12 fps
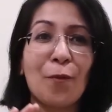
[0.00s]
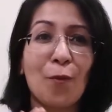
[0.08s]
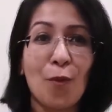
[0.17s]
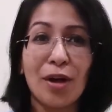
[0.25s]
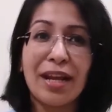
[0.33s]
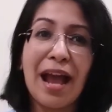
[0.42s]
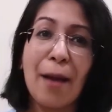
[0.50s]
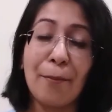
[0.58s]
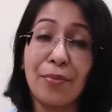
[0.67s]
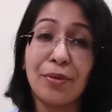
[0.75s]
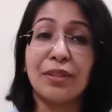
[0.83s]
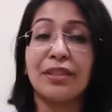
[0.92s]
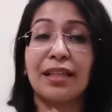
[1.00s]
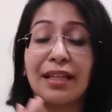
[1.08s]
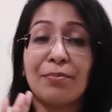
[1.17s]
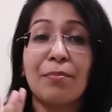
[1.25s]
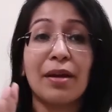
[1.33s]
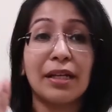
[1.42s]
what happened is
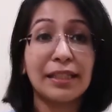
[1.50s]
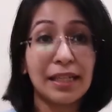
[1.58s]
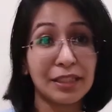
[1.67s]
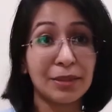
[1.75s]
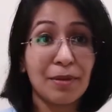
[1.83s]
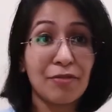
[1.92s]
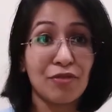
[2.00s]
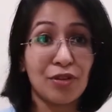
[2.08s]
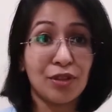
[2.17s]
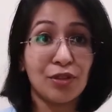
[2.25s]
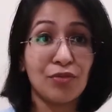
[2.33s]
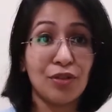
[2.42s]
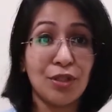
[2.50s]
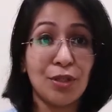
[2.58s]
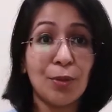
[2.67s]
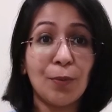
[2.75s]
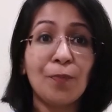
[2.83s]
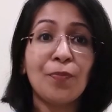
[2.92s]
that that is my first
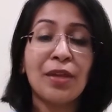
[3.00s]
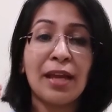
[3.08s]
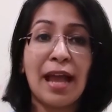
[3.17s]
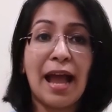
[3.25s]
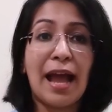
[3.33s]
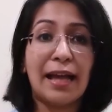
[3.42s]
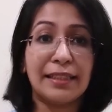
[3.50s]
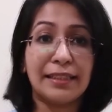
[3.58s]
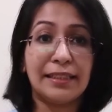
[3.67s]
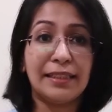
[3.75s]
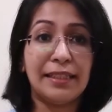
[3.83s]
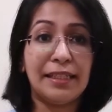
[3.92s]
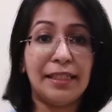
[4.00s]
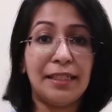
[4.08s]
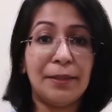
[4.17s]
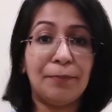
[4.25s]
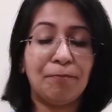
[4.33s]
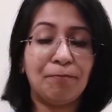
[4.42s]
video, and
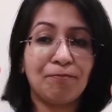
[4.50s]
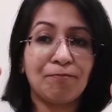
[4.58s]
the